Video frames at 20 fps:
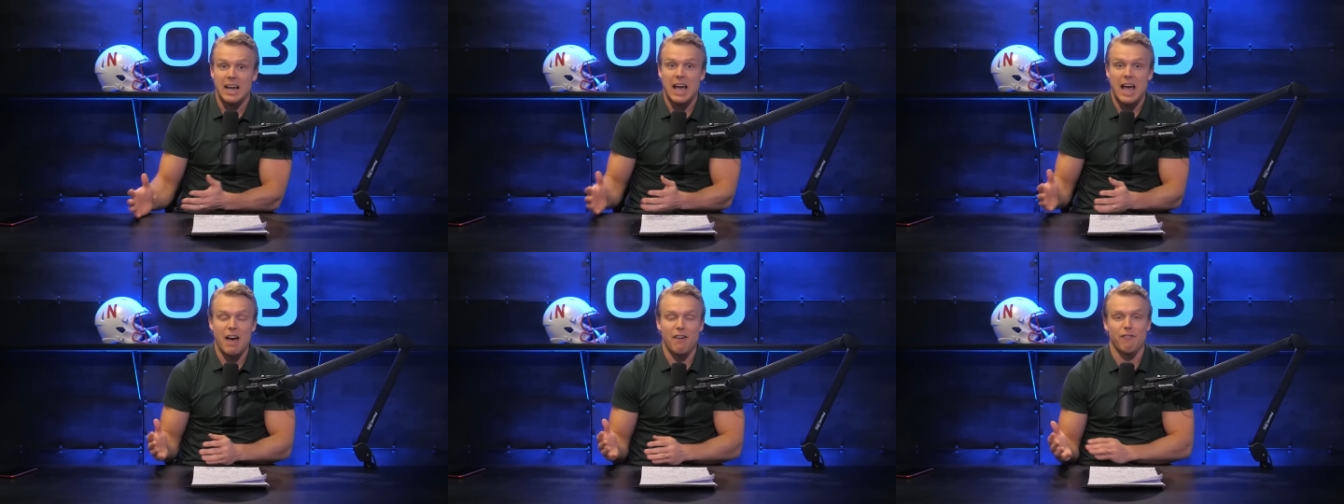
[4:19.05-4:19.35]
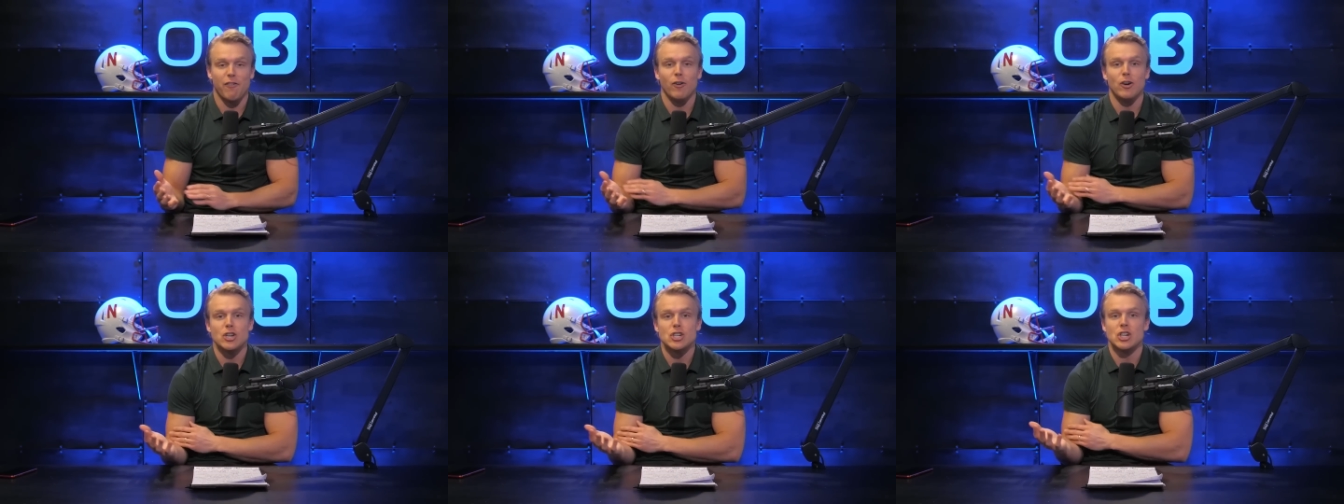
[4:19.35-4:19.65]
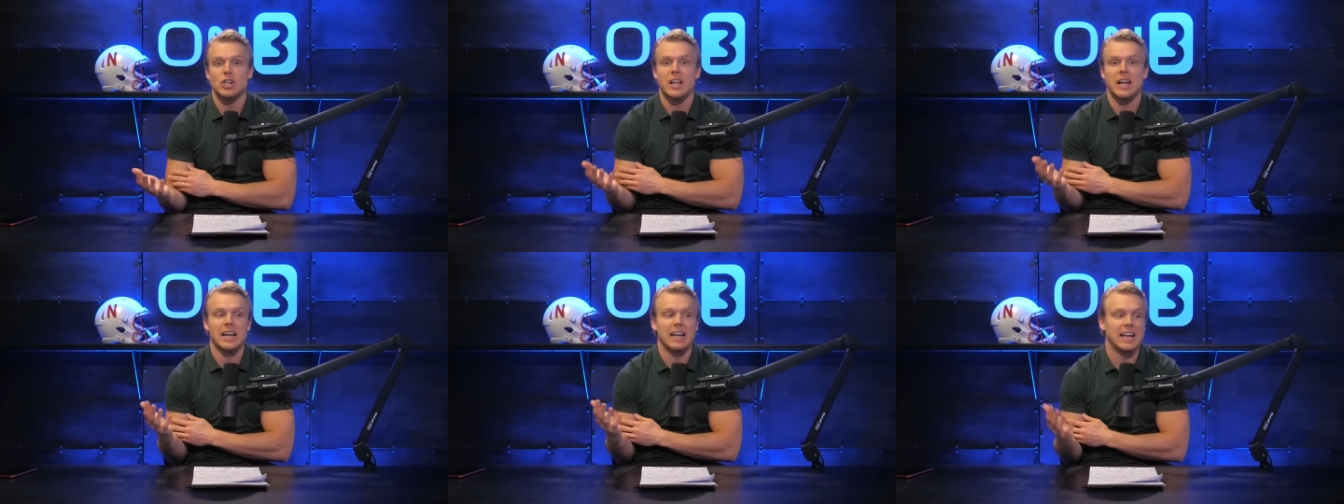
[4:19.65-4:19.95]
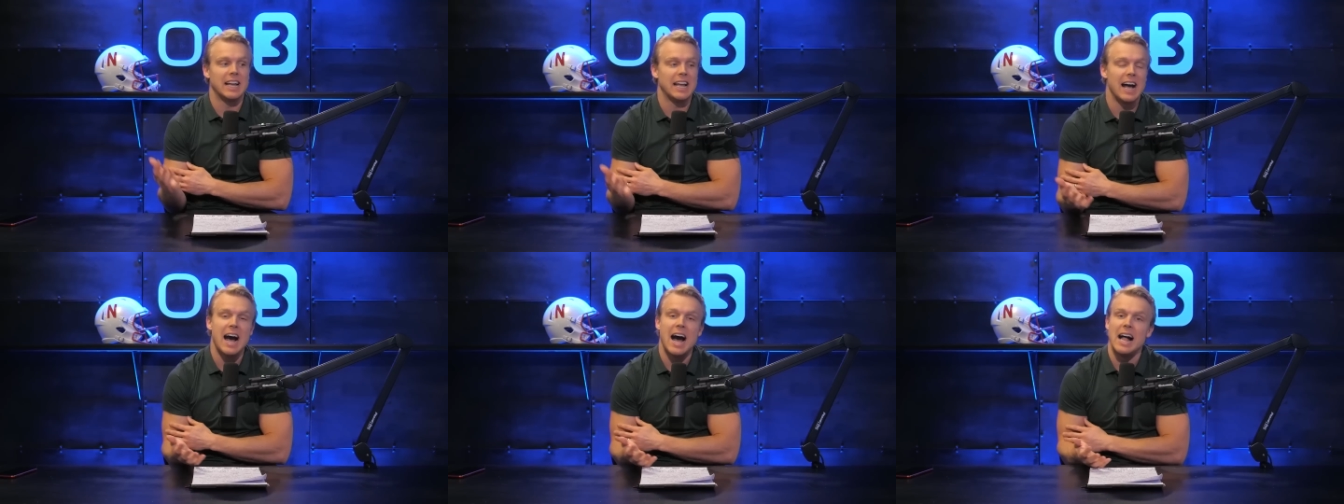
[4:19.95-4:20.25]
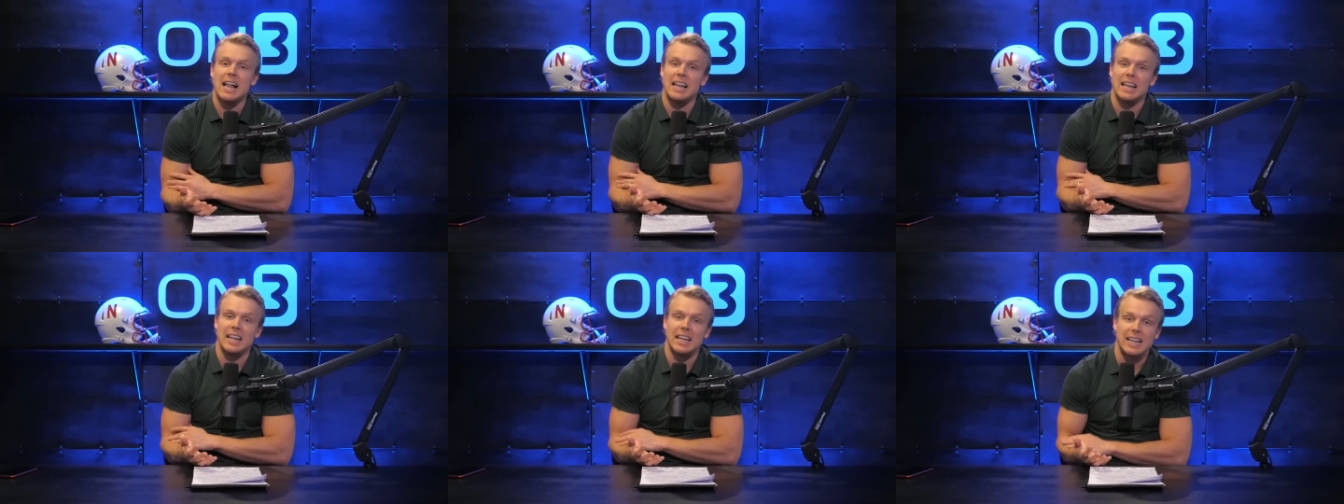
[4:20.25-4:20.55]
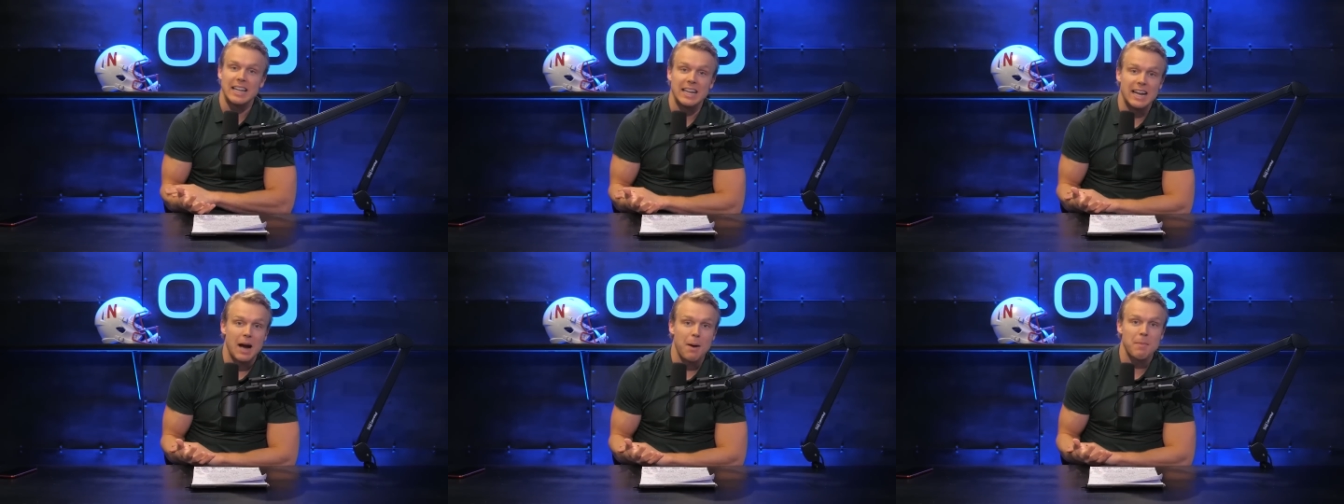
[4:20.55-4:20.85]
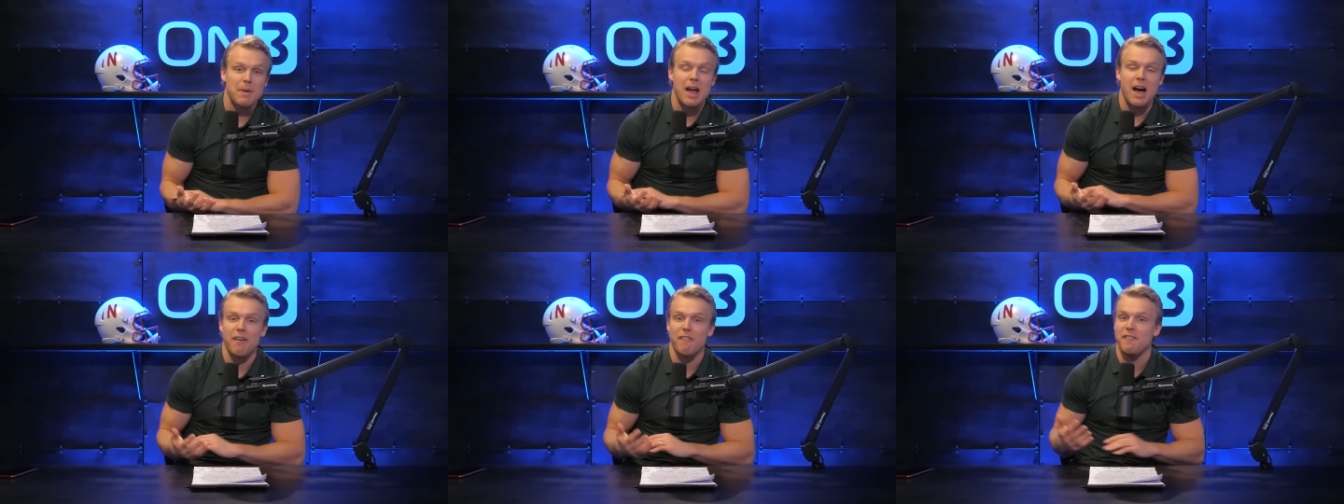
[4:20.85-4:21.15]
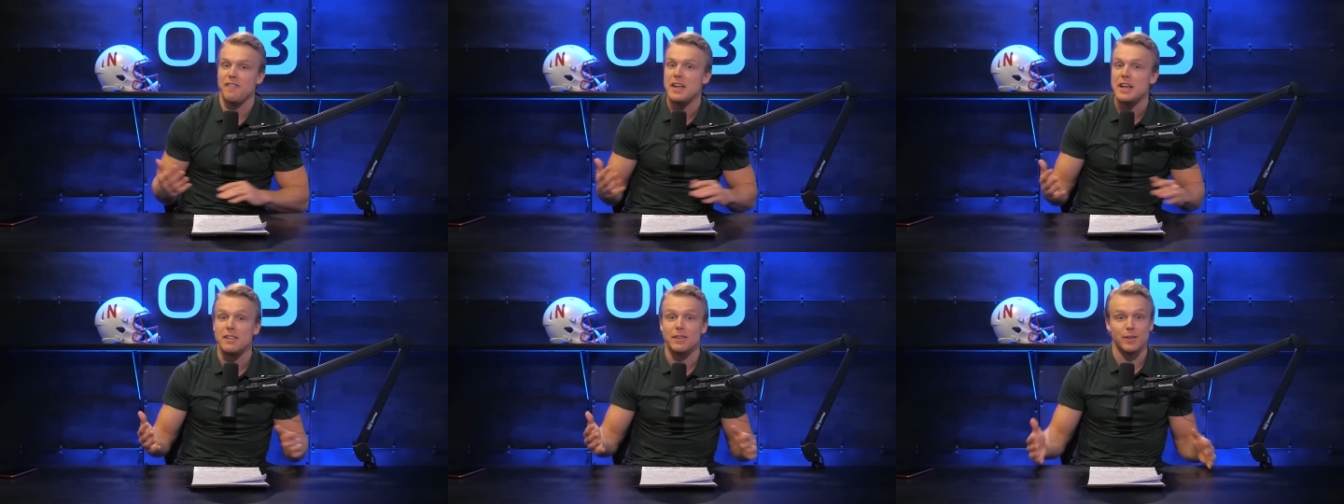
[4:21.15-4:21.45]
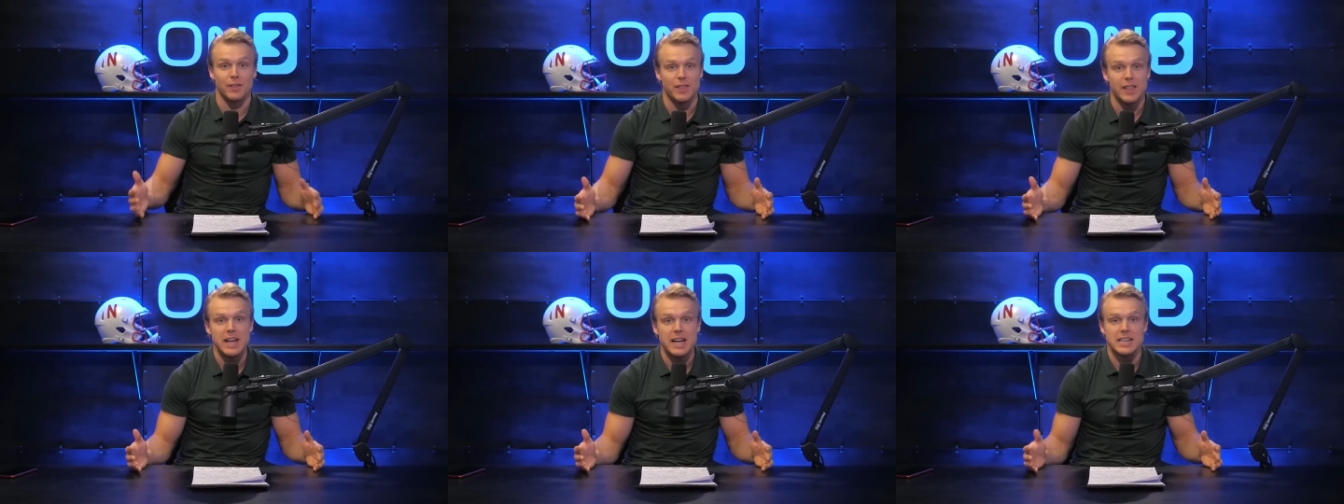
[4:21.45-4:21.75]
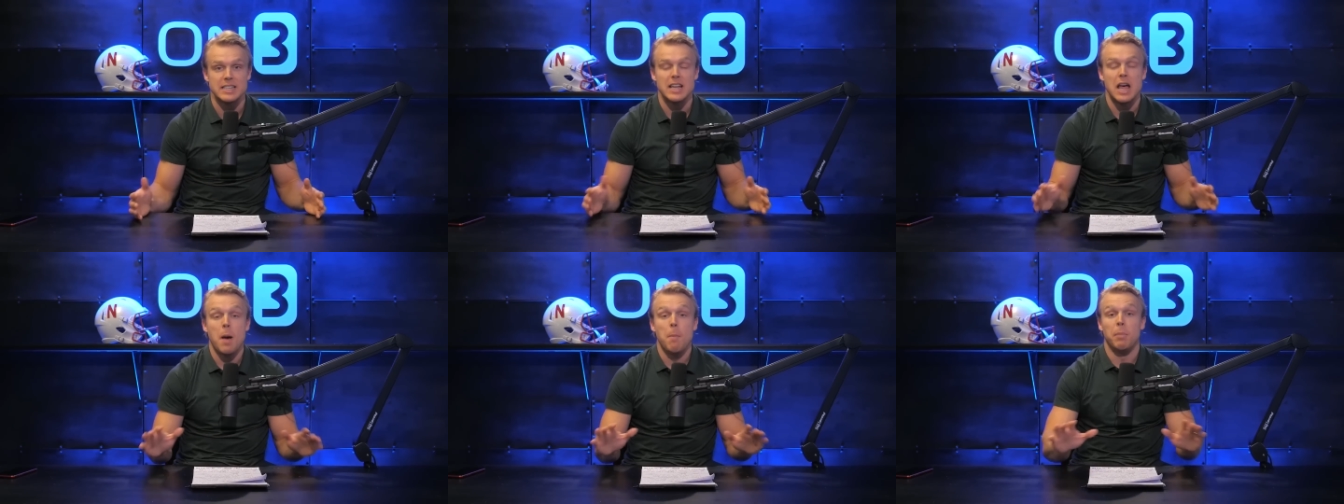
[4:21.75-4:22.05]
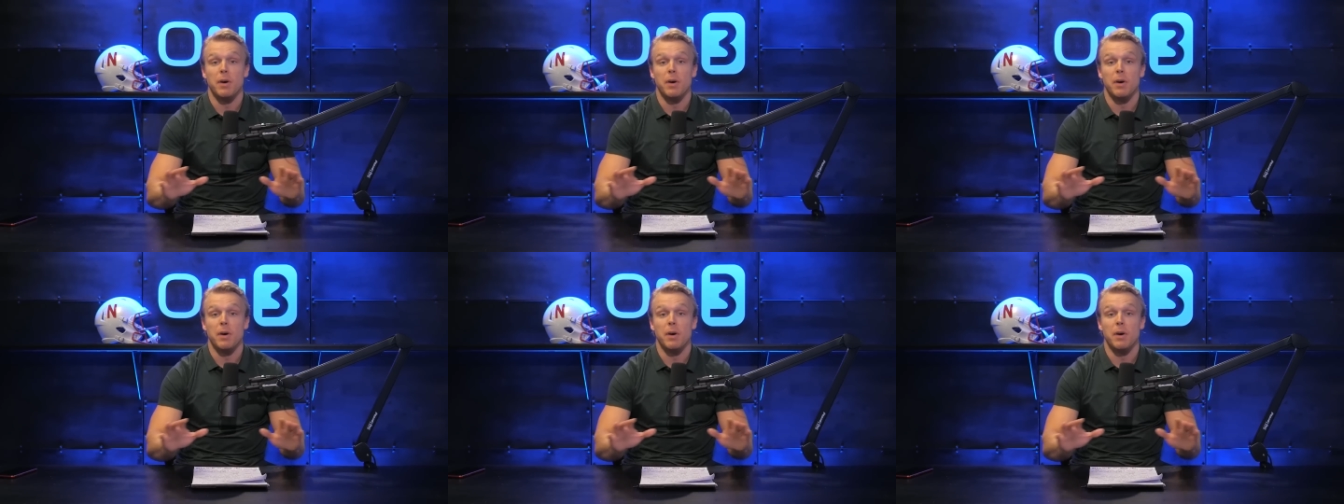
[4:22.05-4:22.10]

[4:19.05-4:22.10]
at first you're like, golly, I'm not feeling this.